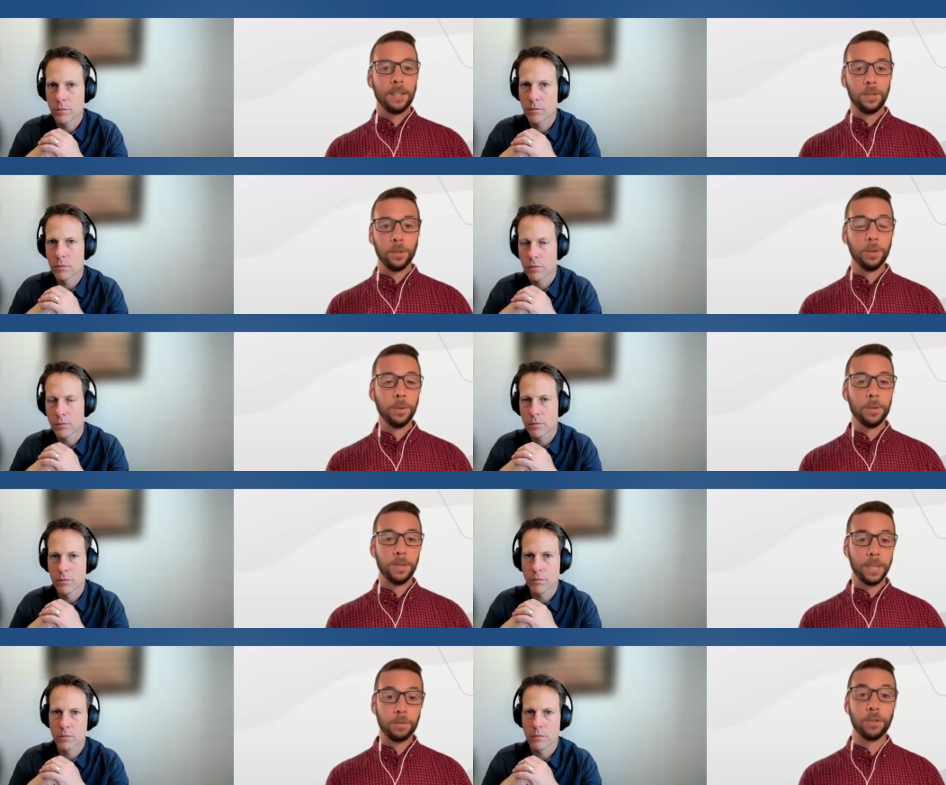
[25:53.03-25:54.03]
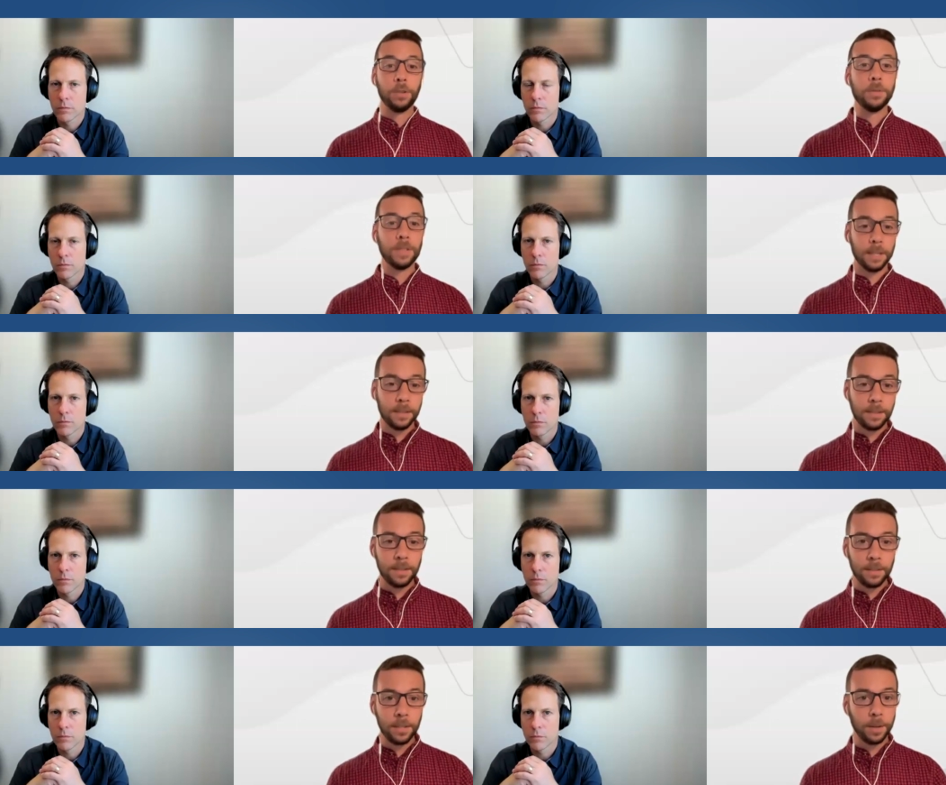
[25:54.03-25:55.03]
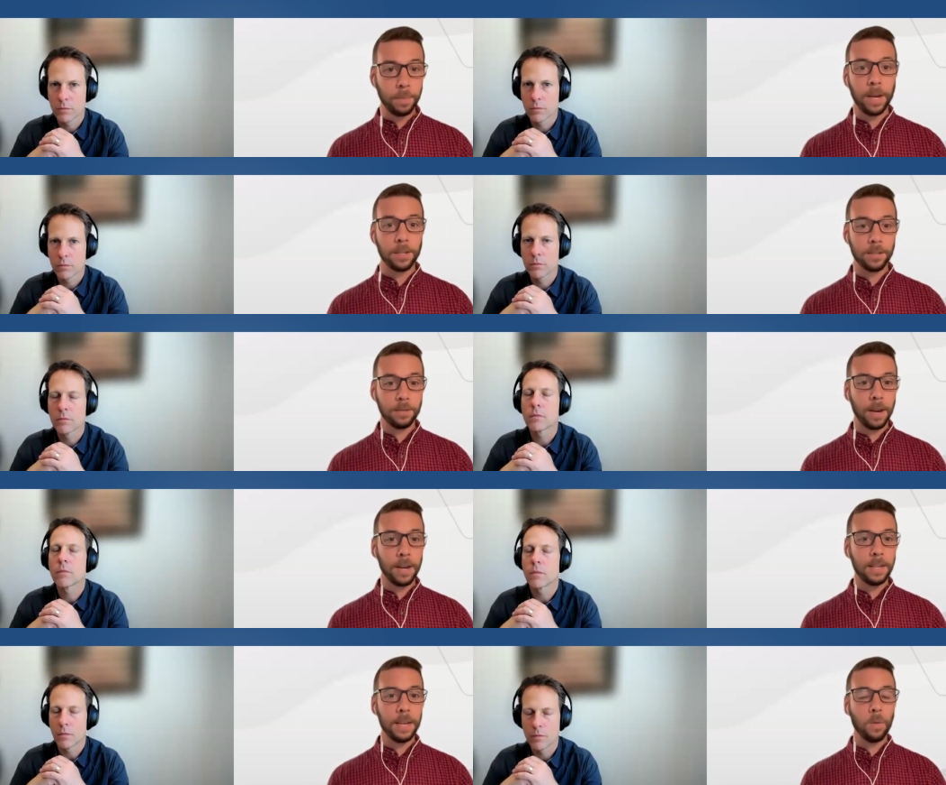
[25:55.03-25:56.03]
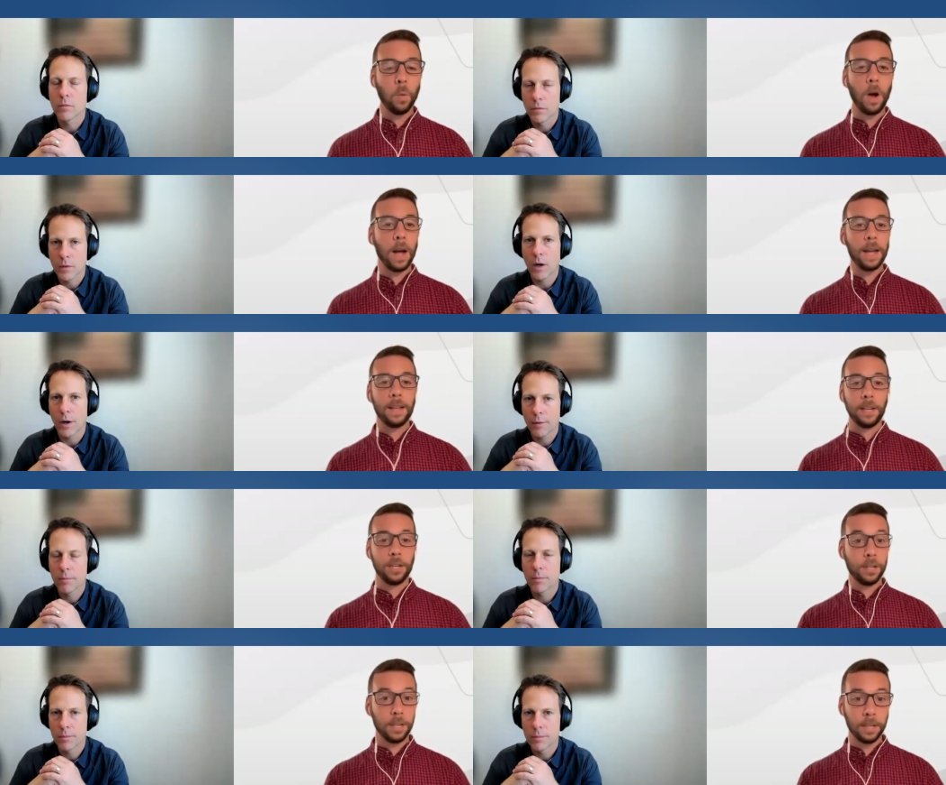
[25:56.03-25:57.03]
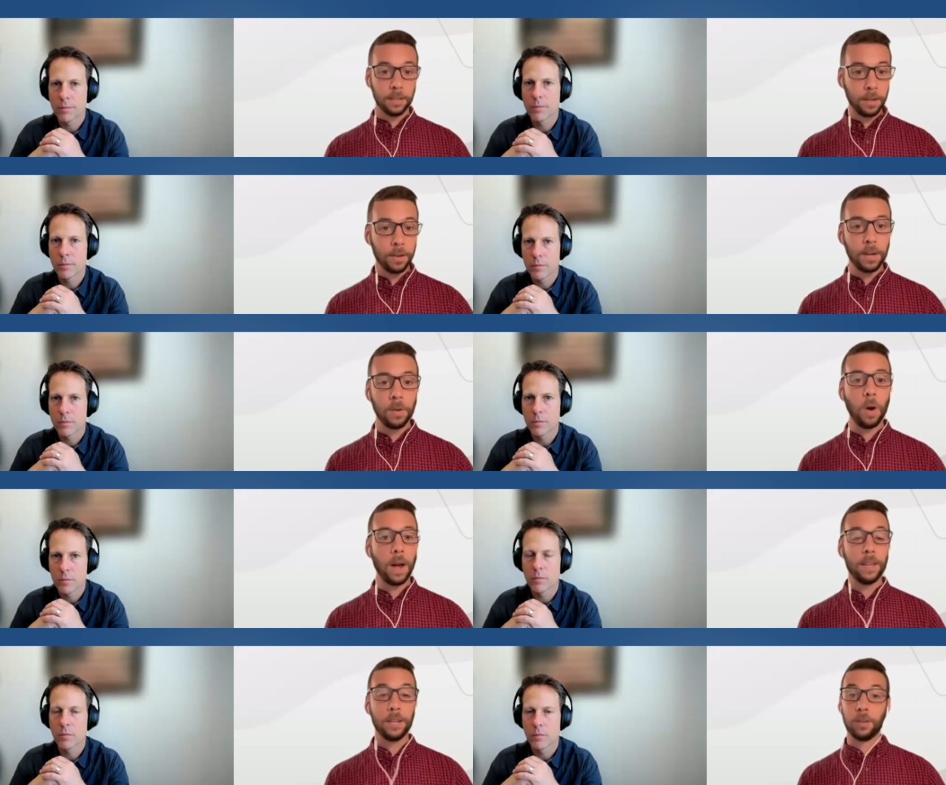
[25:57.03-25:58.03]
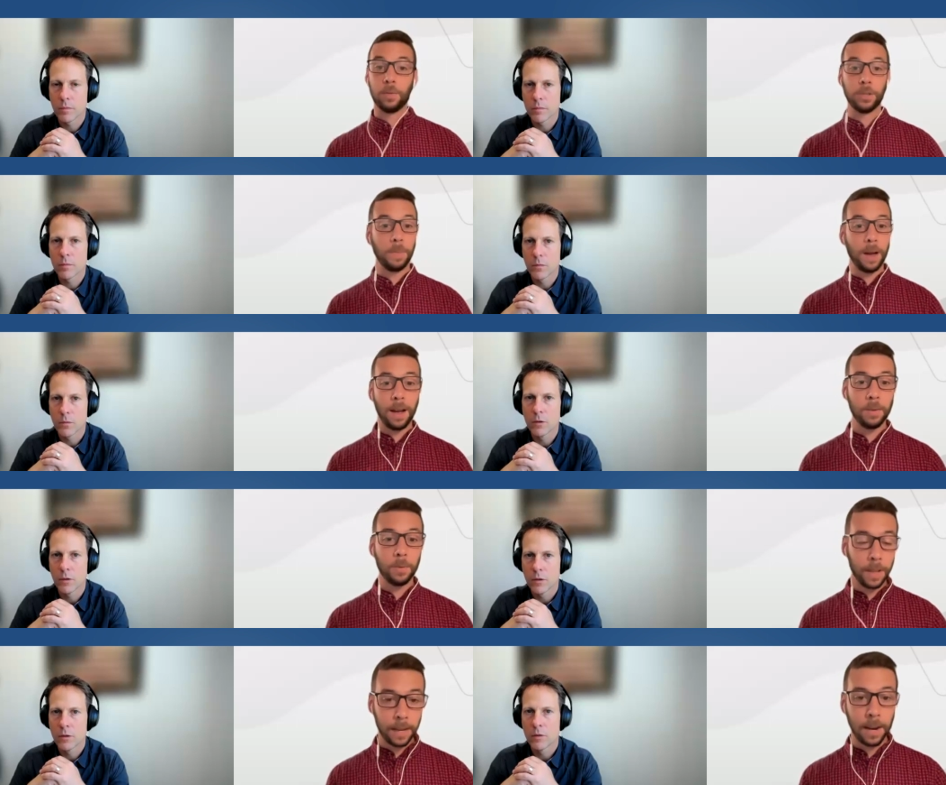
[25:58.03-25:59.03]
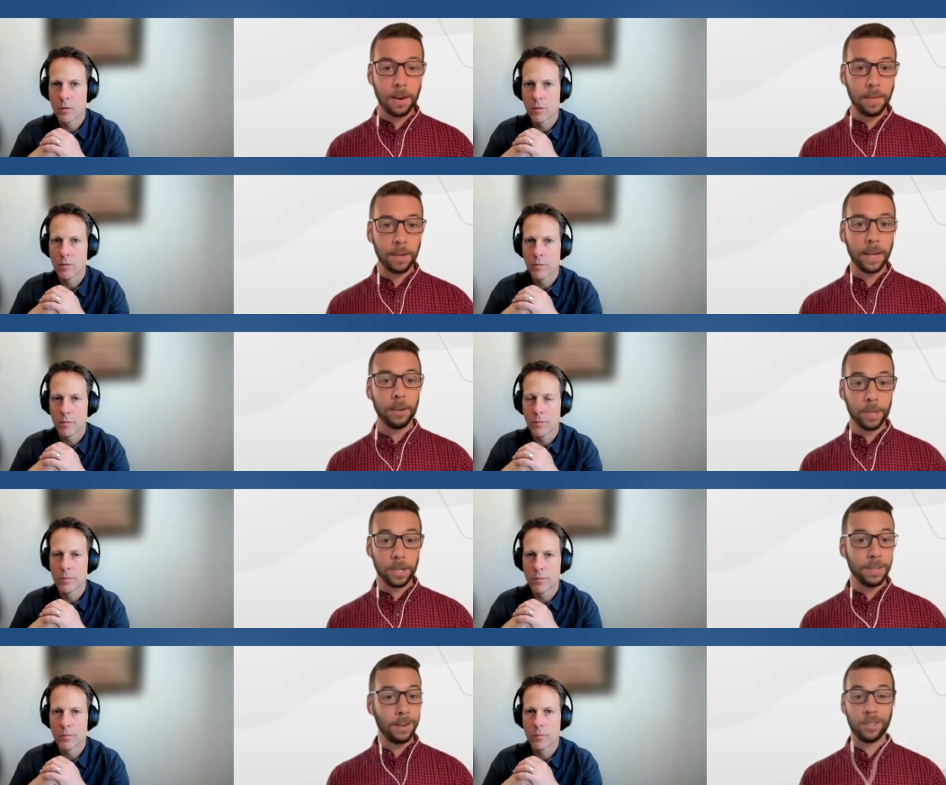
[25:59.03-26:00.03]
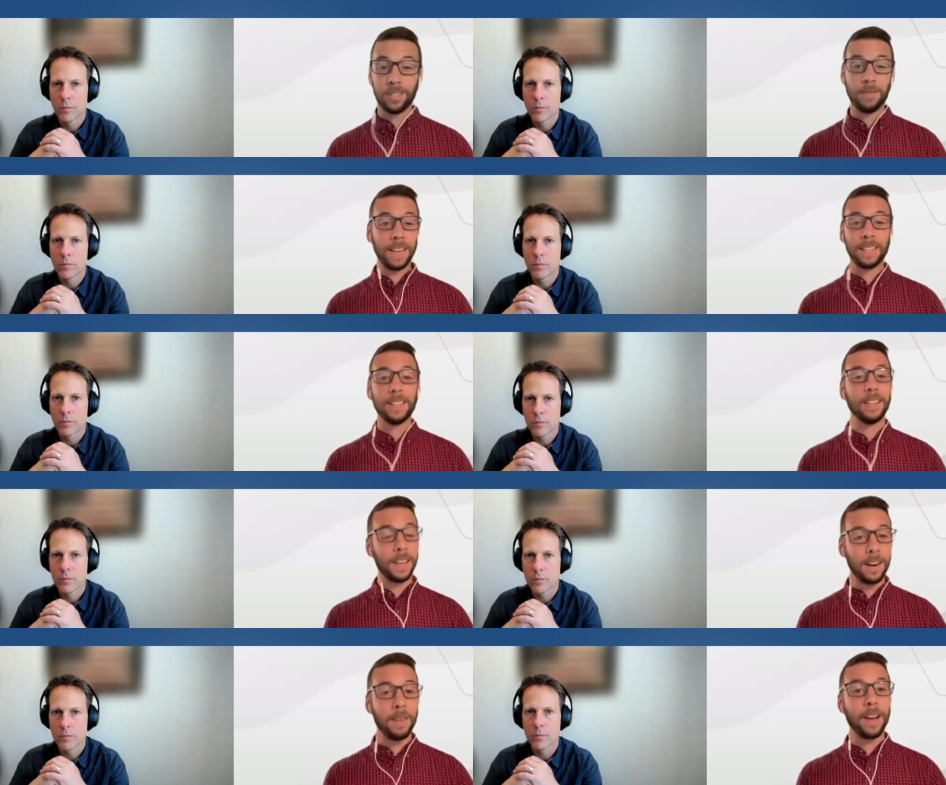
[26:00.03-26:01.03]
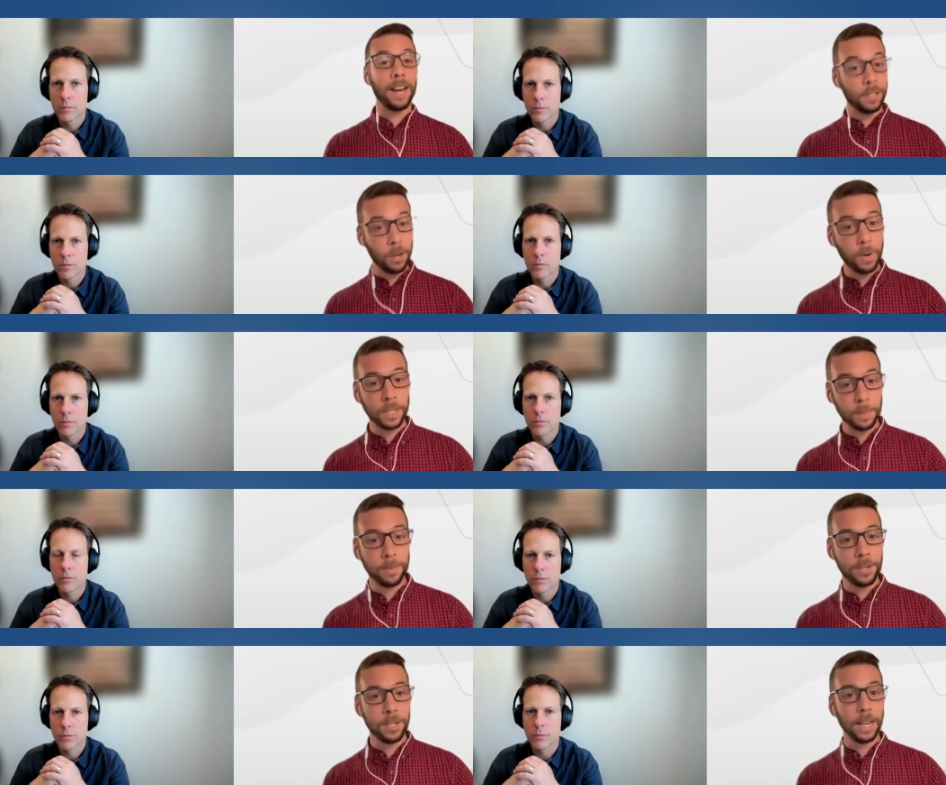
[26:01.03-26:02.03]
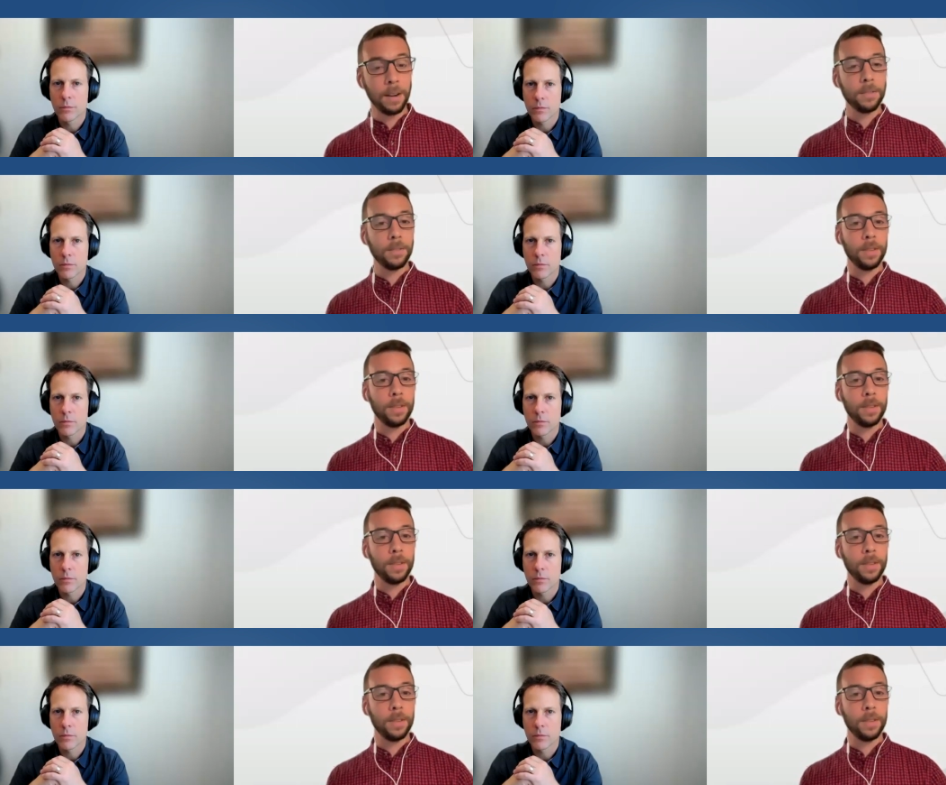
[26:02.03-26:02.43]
Speaker 1: to introduce this to your patient, right? And why right. they should consider it, why they should respond when that care navigator reaches out. Just the fact that the care navigator is going to be reaching out so